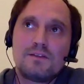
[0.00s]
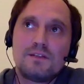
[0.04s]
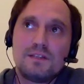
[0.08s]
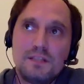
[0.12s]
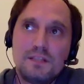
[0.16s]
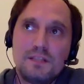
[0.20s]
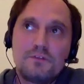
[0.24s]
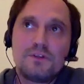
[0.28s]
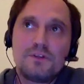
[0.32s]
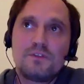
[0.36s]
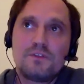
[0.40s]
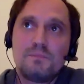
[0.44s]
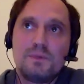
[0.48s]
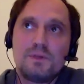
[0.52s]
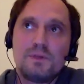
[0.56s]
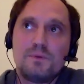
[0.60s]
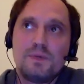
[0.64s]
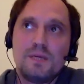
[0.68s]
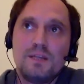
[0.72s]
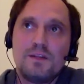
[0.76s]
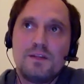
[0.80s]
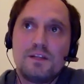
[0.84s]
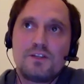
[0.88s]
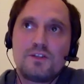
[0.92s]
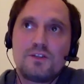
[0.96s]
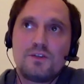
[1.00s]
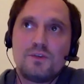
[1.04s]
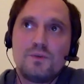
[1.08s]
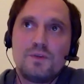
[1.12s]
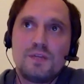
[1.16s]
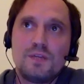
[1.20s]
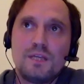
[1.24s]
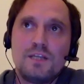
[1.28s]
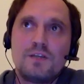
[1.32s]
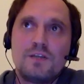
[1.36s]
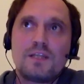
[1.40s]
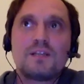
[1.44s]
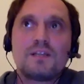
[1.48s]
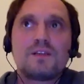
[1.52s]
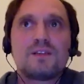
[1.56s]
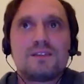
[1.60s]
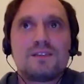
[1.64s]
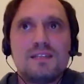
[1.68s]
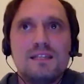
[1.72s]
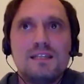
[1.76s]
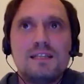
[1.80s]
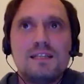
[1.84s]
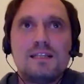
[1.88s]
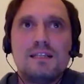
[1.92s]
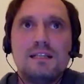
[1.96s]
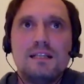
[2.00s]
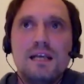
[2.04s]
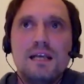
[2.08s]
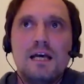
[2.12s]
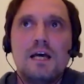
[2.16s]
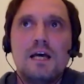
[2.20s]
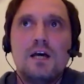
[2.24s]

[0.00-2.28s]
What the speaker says: difference between the two, then you could still